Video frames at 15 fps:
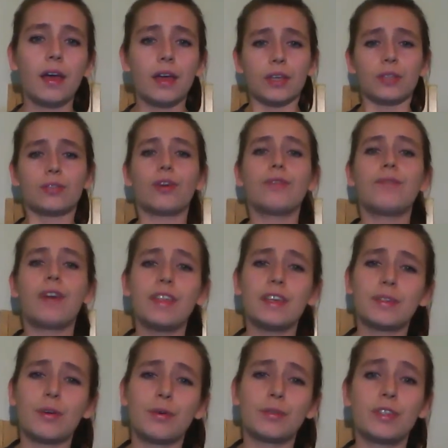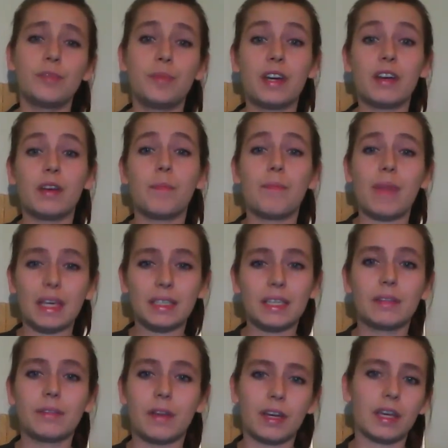So far, this course has been an
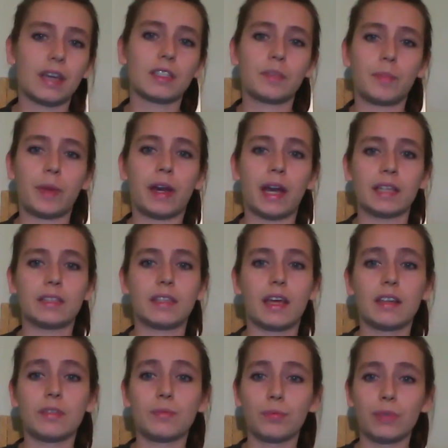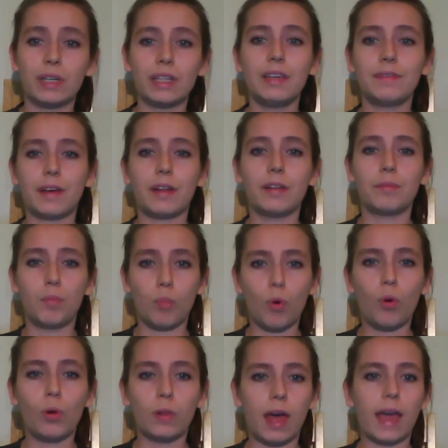amazing learning experience, and it's really felt
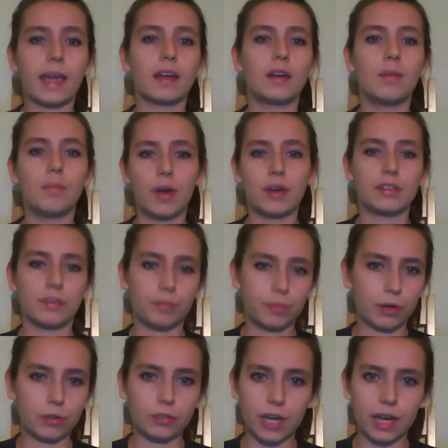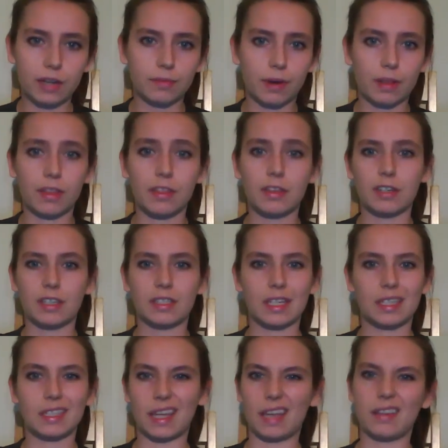more like an immersive project rather than just
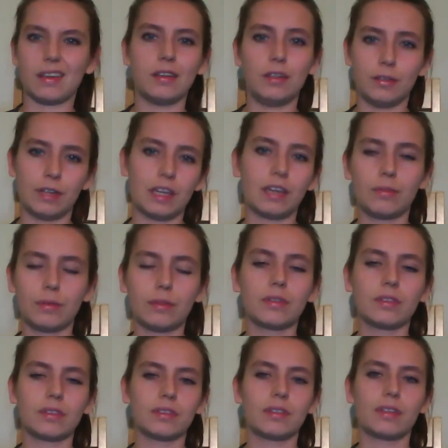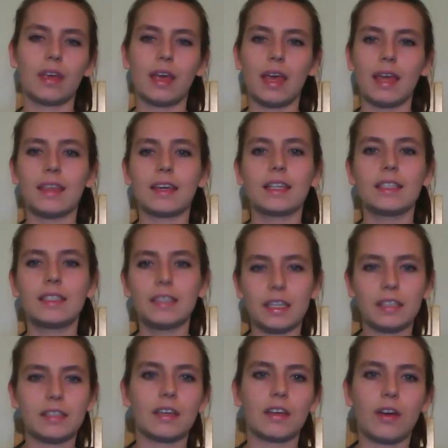a standard uni course. The
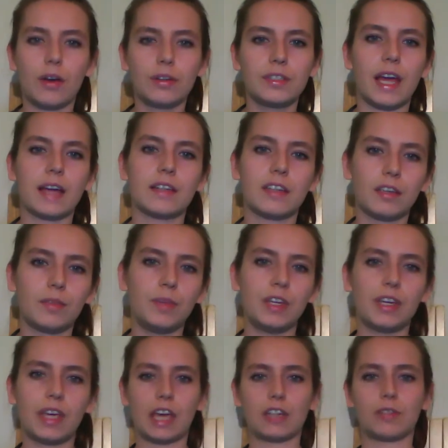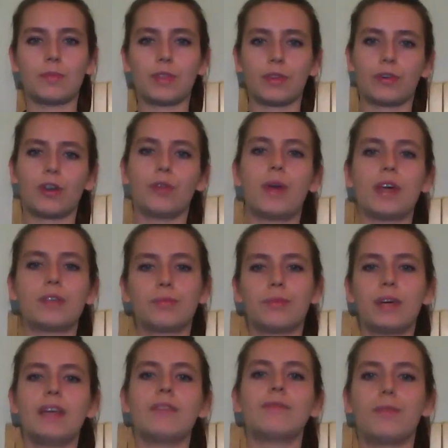consistent contact and communication with the group has
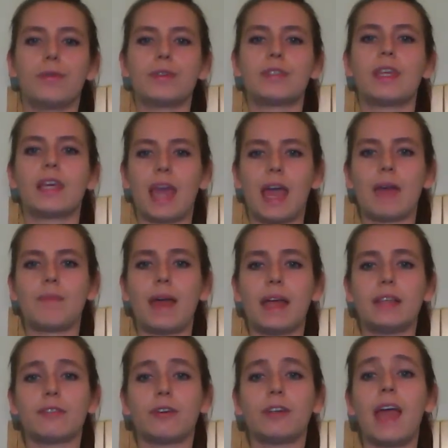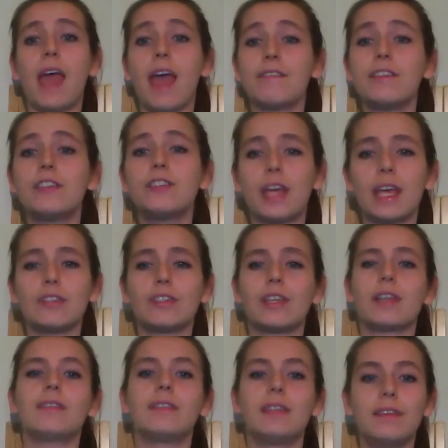reinforced that campaigns are an
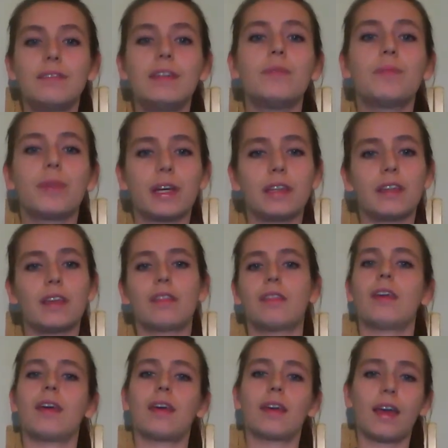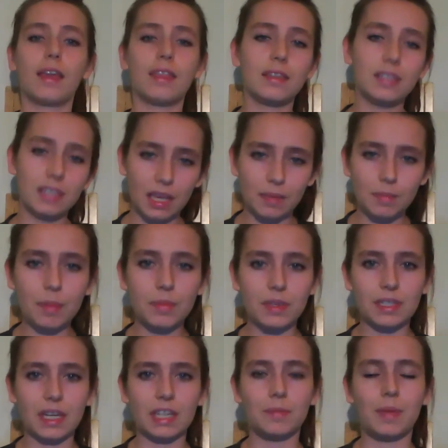ever-changing, living, breathing thing, and that team
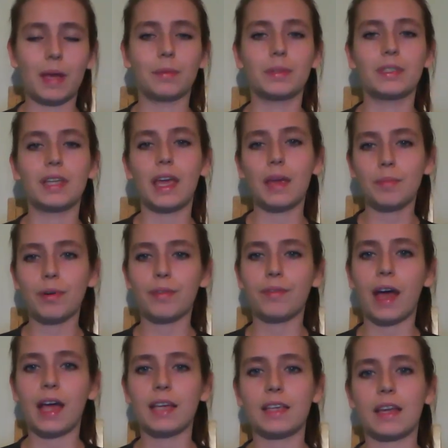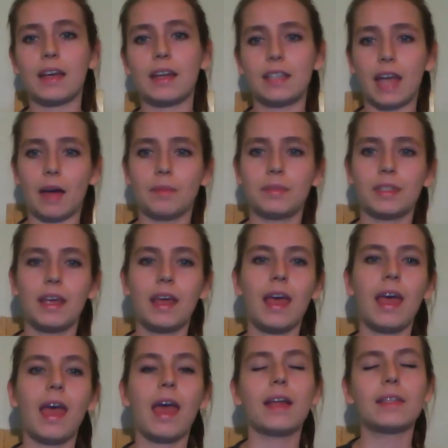members need to be able to improvise and adapt,
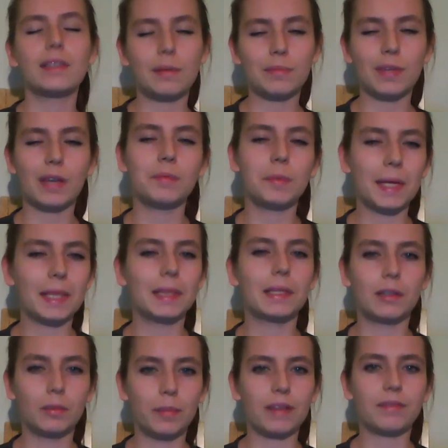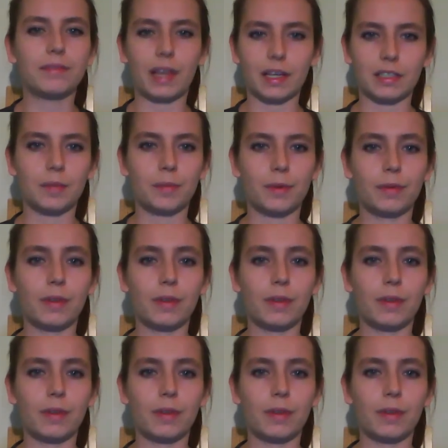and sometimes be a little bit flexible,